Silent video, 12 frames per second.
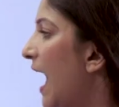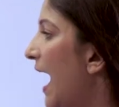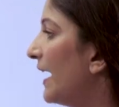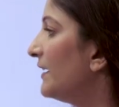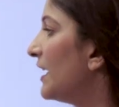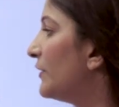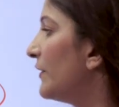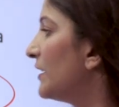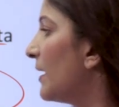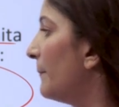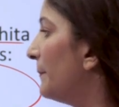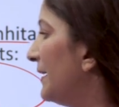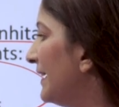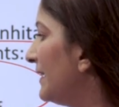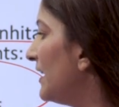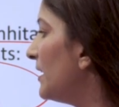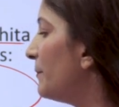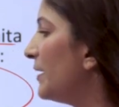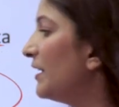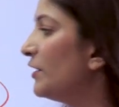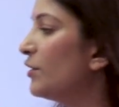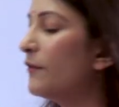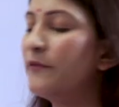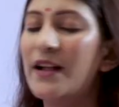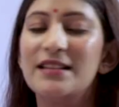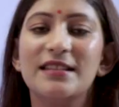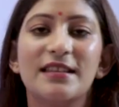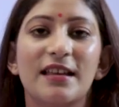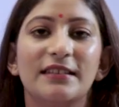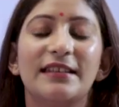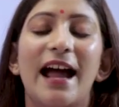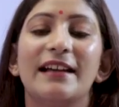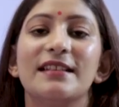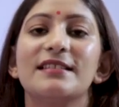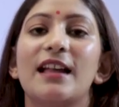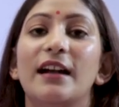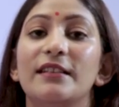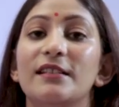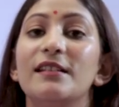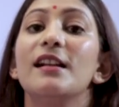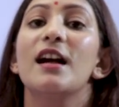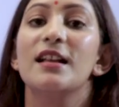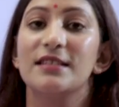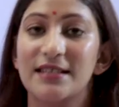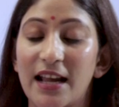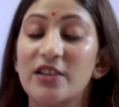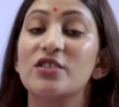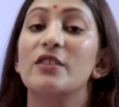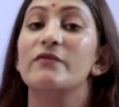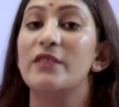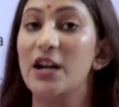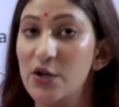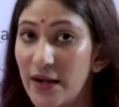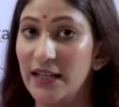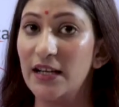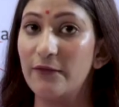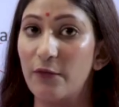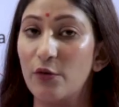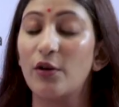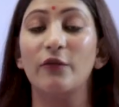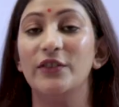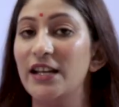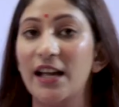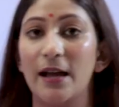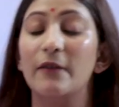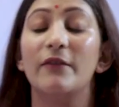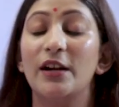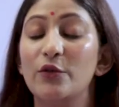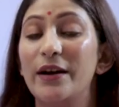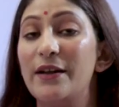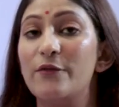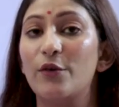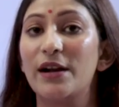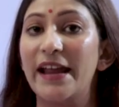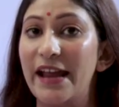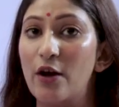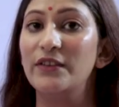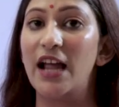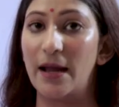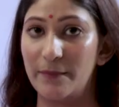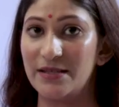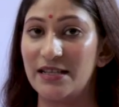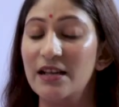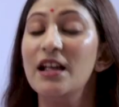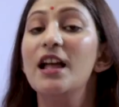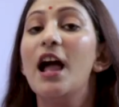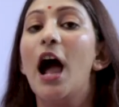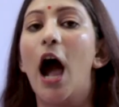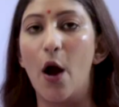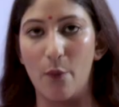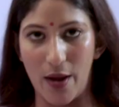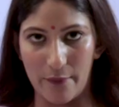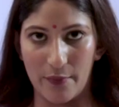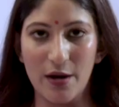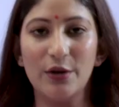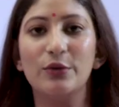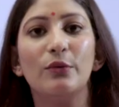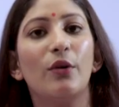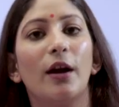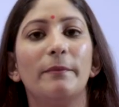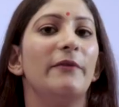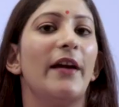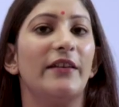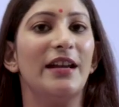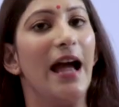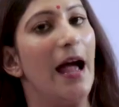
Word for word: and it will completely repeal the offense that is under section 124 of the uh, 124A of the IPC. However, do not be very